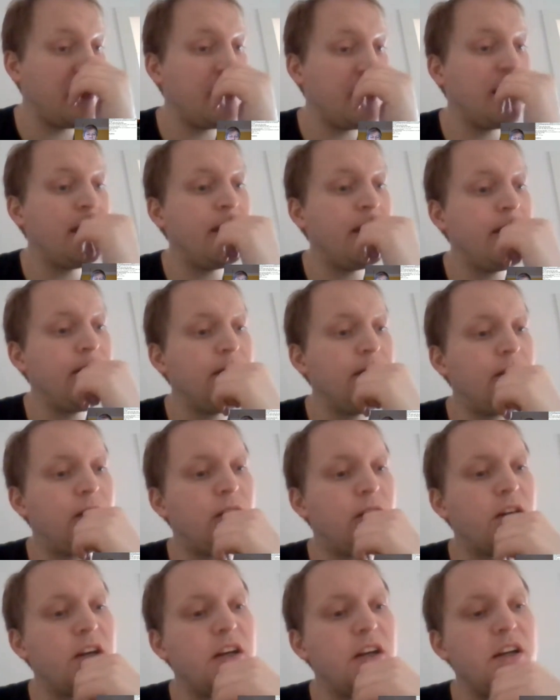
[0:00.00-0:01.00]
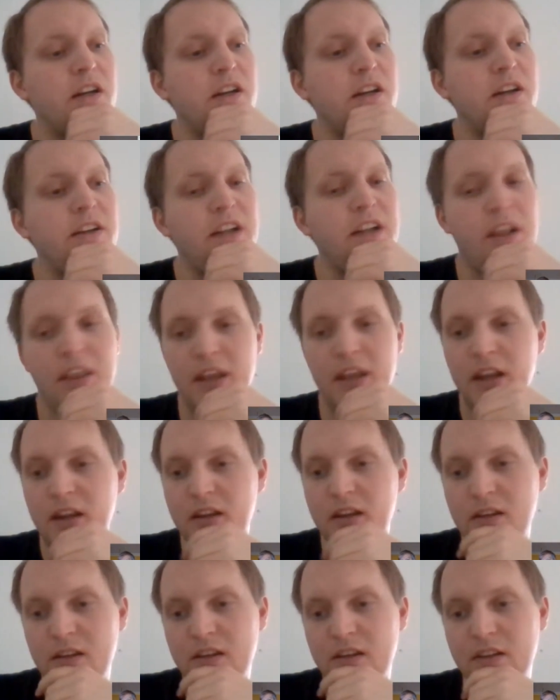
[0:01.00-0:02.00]
or
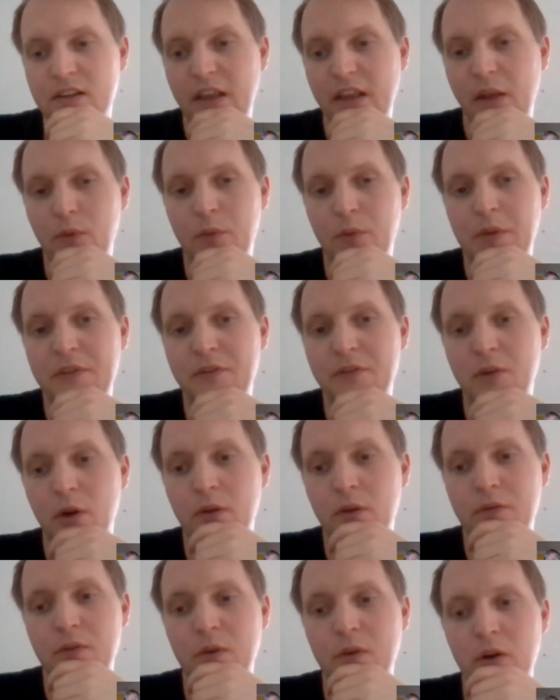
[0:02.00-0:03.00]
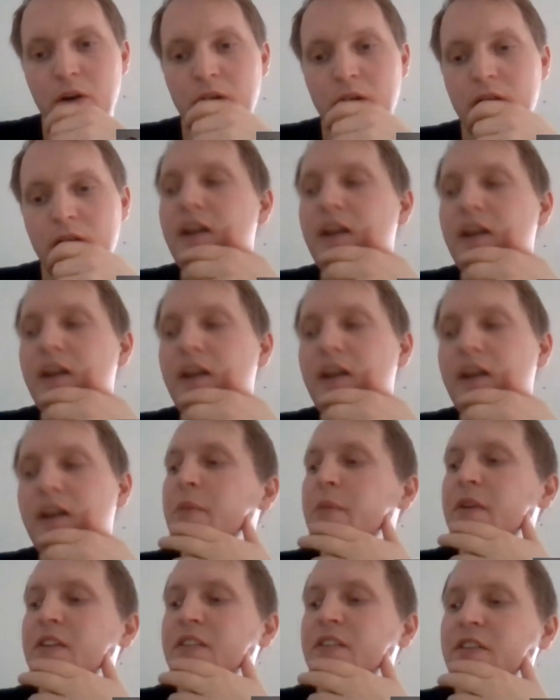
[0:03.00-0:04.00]
nothing. That would be 404. And
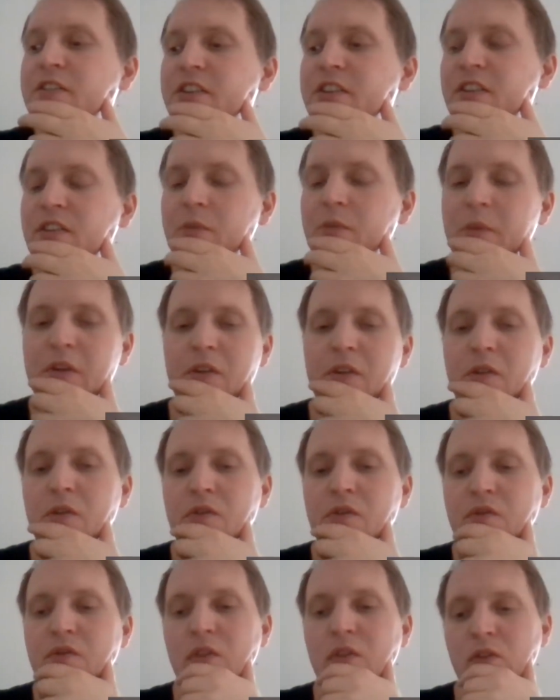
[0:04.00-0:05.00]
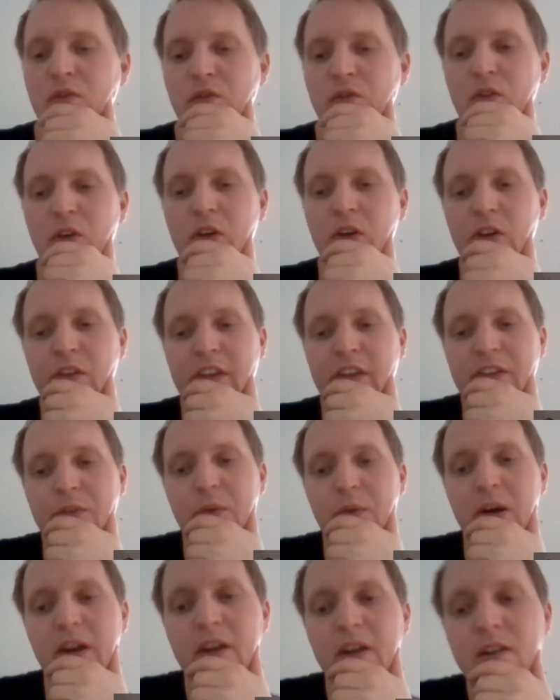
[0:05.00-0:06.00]
Armin suggested me to use 404, and
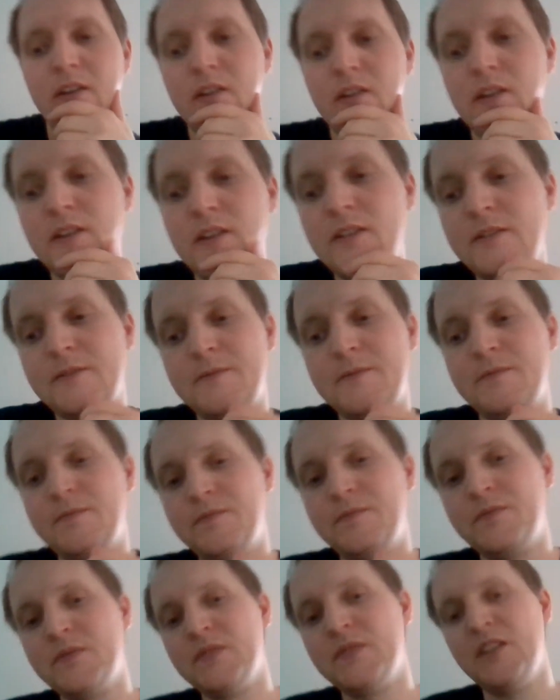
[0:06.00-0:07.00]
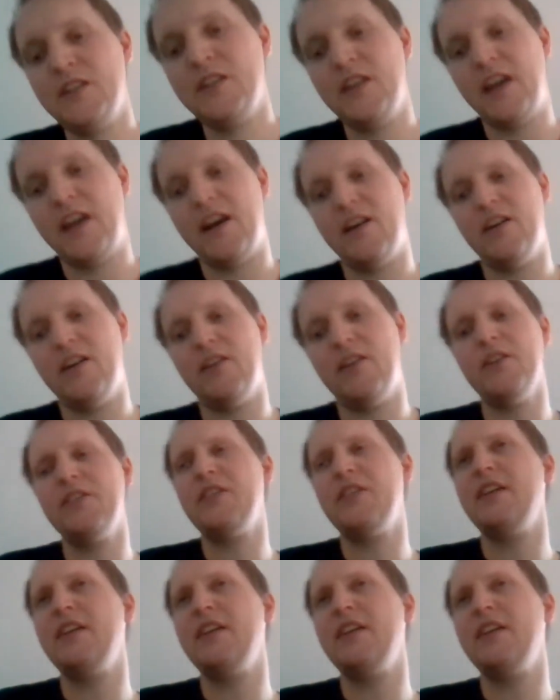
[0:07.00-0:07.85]
that's why. Now, honestly,